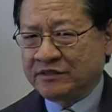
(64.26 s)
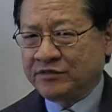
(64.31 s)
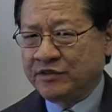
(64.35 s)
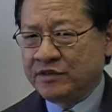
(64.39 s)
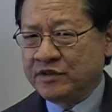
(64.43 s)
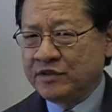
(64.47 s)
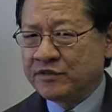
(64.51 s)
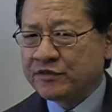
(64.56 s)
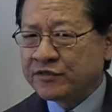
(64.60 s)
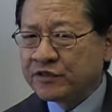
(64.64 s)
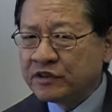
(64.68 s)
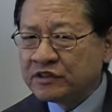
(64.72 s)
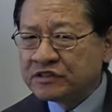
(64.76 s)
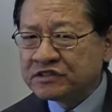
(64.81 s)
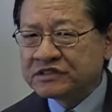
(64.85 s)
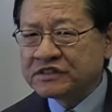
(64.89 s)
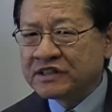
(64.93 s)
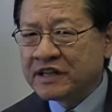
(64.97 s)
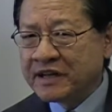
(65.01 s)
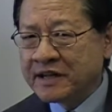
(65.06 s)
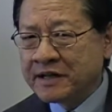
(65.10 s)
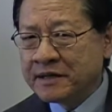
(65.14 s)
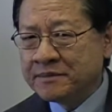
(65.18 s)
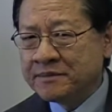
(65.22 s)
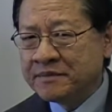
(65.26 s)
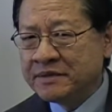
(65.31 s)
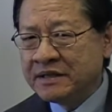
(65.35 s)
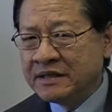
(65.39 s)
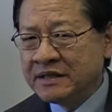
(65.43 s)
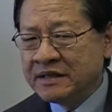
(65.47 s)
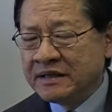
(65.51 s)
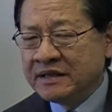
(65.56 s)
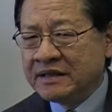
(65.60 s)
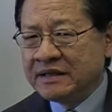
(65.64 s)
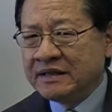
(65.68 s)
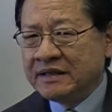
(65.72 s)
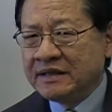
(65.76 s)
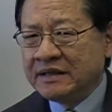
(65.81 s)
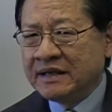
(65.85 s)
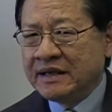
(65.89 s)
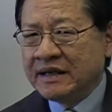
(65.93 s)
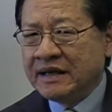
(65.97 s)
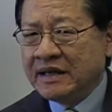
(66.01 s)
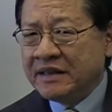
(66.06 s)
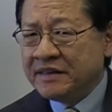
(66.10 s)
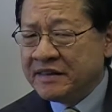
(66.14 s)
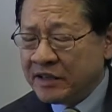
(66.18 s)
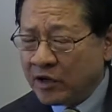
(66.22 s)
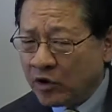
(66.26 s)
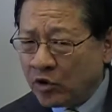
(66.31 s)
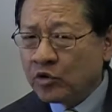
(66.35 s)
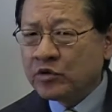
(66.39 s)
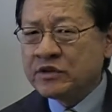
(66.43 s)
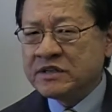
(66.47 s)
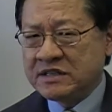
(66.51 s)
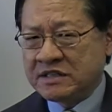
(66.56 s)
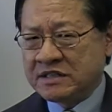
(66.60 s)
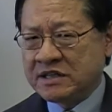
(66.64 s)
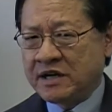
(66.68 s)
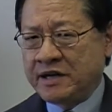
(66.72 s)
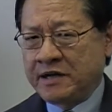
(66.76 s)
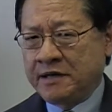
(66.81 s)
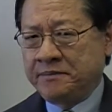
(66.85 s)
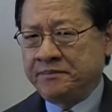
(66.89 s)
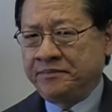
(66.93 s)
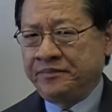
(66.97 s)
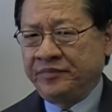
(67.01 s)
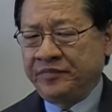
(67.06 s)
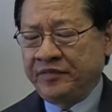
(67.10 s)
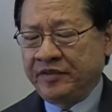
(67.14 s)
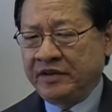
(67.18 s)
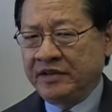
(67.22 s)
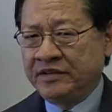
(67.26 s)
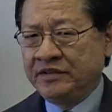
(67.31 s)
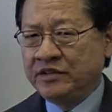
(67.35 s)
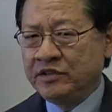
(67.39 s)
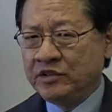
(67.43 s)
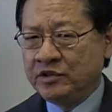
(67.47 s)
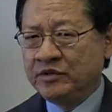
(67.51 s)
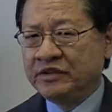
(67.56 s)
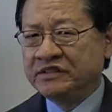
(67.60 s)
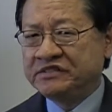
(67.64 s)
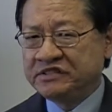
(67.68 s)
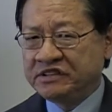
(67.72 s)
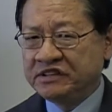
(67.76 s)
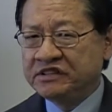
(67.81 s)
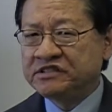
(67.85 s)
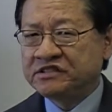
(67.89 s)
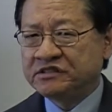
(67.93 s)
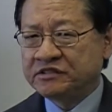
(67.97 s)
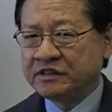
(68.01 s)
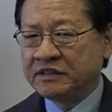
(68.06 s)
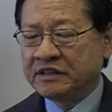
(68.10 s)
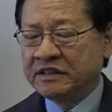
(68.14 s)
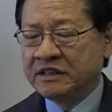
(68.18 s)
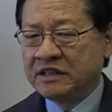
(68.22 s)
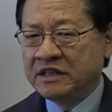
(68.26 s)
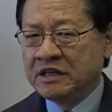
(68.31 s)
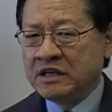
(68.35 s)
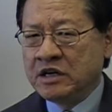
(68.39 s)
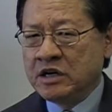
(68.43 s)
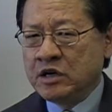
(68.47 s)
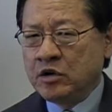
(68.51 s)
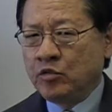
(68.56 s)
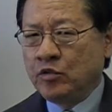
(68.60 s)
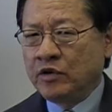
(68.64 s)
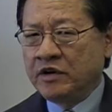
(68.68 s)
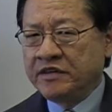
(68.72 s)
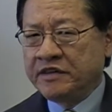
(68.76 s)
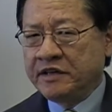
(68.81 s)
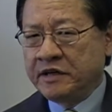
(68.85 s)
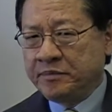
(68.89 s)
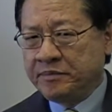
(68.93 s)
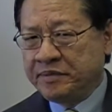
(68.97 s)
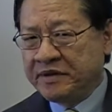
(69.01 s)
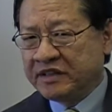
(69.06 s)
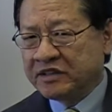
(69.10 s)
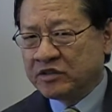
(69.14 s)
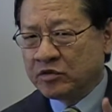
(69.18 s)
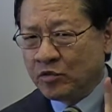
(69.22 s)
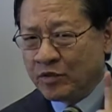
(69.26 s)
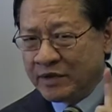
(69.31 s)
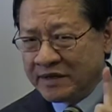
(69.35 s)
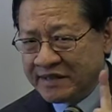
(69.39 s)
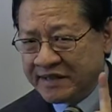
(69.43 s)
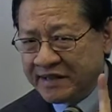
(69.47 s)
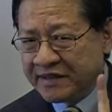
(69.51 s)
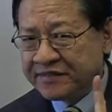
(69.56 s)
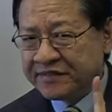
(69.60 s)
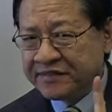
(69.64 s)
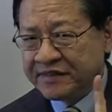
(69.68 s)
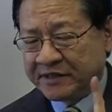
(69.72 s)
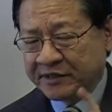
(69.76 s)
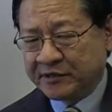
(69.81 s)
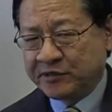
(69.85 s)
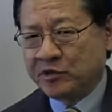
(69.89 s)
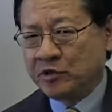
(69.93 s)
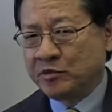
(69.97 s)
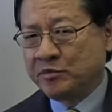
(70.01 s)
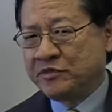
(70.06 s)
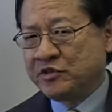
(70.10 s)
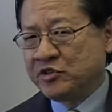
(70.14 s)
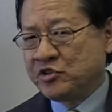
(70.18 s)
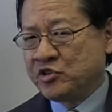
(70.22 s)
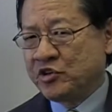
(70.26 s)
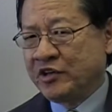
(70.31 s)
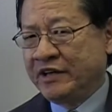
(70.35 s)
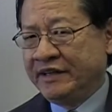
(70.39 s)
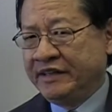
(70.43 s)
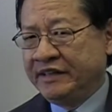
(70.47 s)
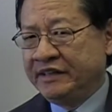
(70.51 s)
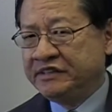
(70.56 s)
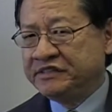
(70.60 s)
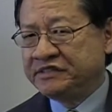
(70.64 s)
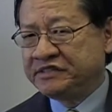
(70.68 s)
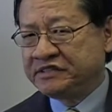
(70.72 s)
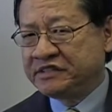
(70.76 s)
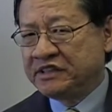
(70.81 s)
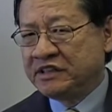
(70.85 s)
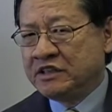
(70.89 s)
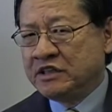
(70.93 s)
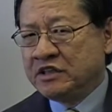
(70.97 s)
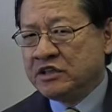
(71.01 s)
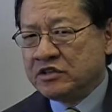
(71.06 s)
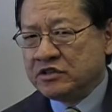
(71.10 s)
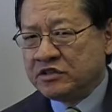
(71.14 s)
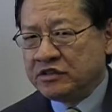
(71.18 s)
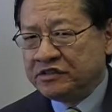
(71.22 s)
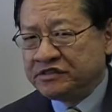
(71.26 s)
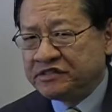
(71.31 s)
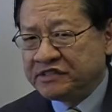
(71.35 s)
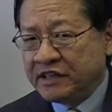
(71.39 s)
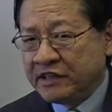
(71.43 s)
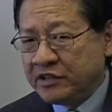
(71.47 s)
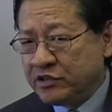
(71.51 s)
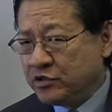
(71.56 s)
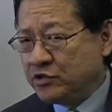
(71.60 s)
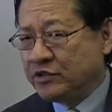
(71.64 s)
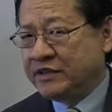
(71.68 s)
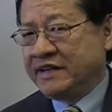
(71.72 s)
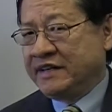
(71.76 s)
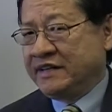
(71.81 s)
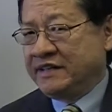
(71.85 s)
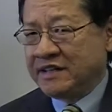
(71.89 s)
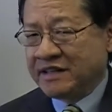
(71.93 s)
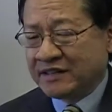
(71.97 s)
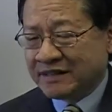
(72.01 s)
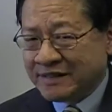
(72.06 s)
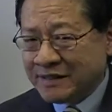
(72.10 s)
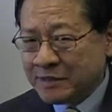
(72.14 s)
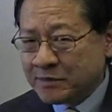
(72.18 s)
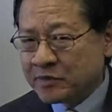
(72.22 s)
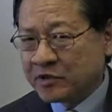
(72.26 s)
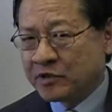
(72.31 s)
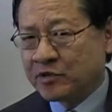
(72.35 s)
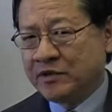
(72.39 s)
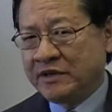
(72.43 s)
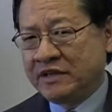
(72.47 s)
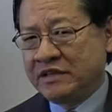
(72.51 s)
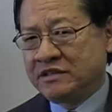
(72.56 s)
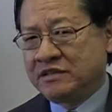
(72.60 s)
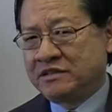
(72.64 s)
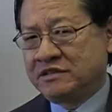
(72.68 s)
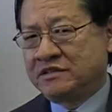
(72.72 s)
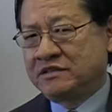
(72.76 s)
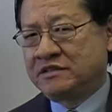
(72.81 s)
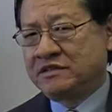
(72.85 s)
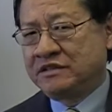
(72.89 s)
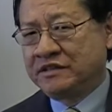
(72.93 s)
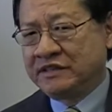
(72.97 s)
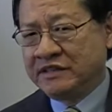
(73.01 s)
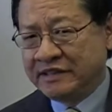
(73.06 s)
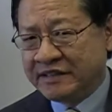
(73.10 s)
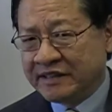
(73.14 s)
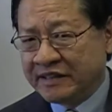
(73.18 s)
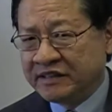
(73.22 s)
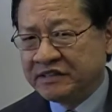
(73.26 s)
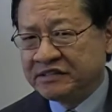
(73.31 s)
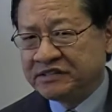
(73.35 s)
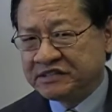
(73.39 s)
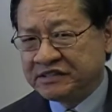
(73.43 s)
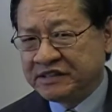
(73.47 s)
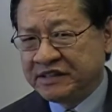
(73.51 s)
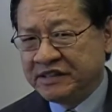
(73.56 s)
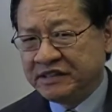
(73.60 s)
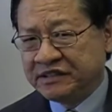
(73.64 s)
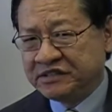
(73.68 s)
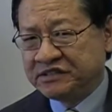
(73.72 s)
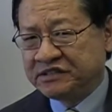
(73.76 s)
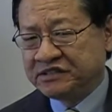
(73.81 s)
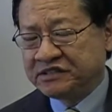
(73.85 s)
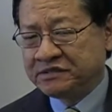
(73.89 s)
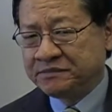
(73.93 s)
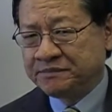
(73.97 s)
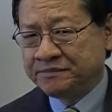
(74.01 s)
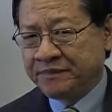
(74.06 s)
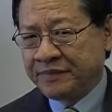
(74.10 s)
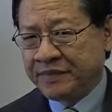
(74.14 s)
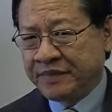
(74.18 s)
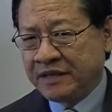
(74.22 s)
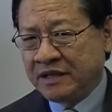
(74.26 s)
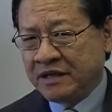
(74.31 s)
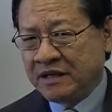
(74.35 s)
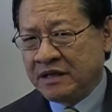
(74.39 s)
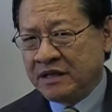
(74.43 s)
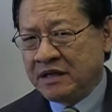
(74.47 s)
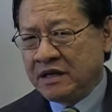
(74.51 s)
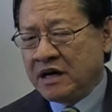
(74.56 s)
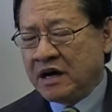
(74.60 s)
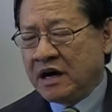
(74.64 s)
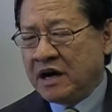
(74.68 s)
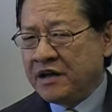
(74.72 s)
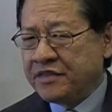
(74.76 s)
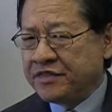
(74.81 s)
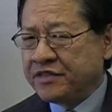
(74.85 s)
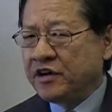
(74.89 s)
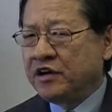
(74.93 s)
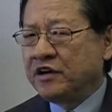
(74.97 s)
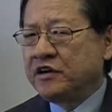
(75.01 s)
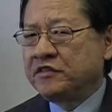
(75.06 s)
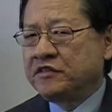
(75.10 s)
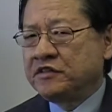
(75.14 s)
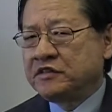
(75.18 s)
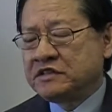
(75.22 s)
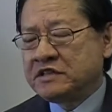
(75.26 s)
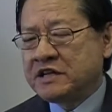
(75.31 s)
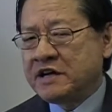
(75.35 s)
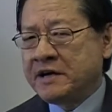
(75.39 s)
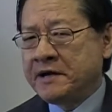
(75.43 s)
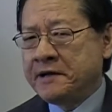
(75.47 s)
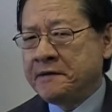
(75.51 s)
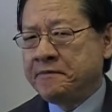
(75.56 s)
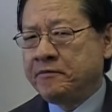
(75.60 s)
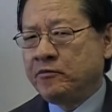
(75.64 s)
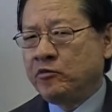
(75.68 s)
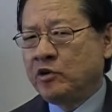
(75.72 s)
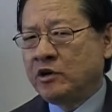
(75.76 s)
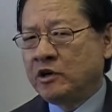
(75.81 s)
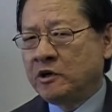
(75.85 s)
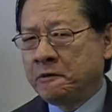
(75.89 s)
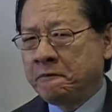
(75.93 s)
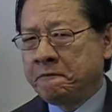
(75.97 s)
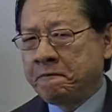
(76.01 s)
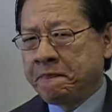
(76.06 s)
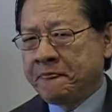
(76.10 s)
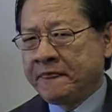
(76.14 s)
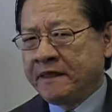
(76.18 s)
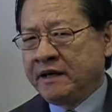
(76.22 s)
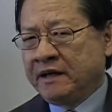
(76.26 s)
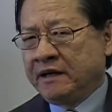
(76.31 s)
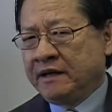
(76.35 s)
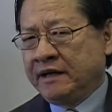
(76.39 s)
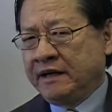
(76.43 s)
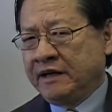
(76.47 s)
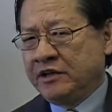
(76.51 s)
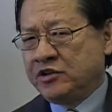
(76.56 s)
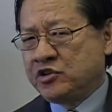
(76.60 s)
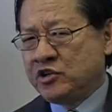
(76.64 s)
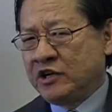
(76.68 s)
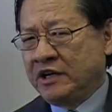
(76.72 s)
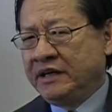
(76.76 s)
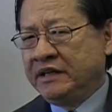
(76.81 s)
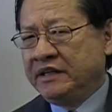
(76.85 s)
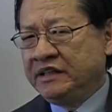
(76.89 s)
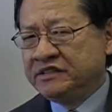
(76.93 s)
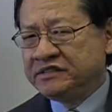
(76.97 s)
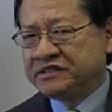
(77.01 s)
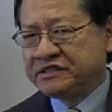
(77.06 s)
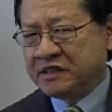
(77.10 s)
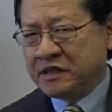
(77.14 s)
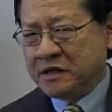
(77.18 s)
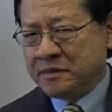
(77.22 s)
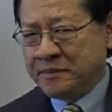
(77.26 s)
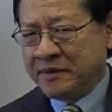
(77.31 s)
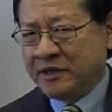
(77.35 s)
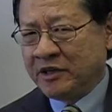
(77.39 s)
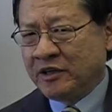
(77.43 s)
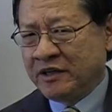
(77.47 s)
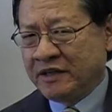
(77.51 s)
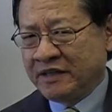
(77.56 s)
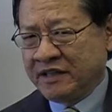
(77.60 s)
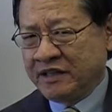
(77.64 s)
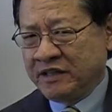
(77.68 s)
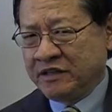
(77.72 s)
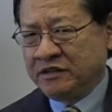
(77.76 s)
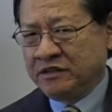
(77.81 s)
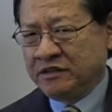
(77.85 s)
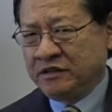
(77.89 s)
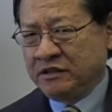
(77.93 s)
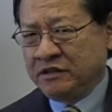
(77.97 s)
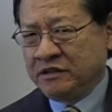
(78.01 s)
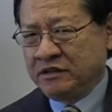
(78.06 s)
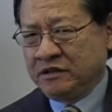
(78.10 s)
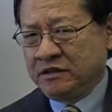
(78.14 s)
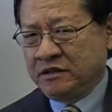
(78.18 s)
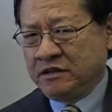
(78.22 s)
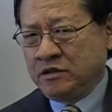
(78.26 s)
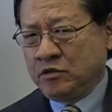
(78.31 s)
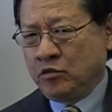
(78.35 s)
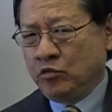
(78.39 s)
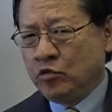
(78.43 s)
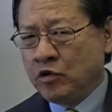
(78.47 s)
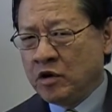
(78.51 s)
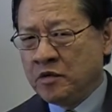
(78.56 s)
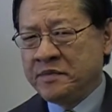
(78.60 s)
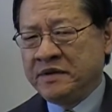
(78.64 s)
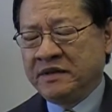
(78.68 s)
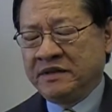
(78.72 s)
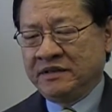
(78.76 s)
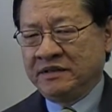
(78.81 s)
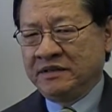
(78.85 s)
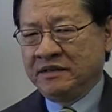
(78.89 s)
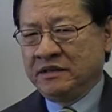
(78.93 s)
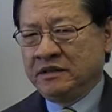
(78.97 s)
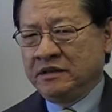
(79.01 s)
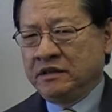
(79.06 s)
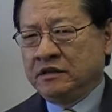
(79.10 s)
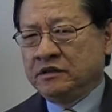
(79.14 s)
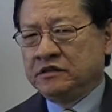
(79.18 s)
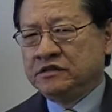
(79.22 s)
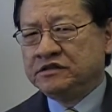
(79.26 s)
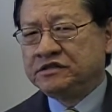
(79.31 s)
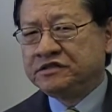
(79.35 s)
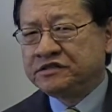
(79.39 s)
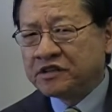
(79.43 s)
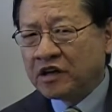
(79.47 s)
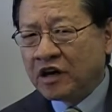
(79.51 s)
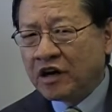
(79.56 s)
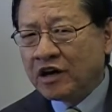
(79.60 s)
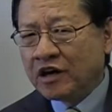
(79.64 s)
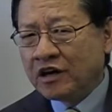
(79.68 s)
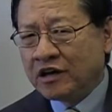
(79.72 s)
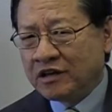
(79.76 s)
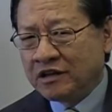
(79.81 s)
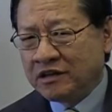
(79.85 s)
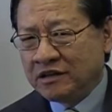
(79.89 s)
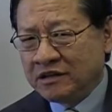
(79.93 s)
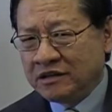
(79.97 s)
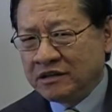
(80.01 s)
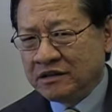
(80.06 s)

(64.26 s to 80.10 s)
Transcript: for the first time, the only time in the U.S. history, where they picked one ethnic group, the Chinese, to say you cannot immigrate to the United States. I thought of the time where a Chinese American woman saw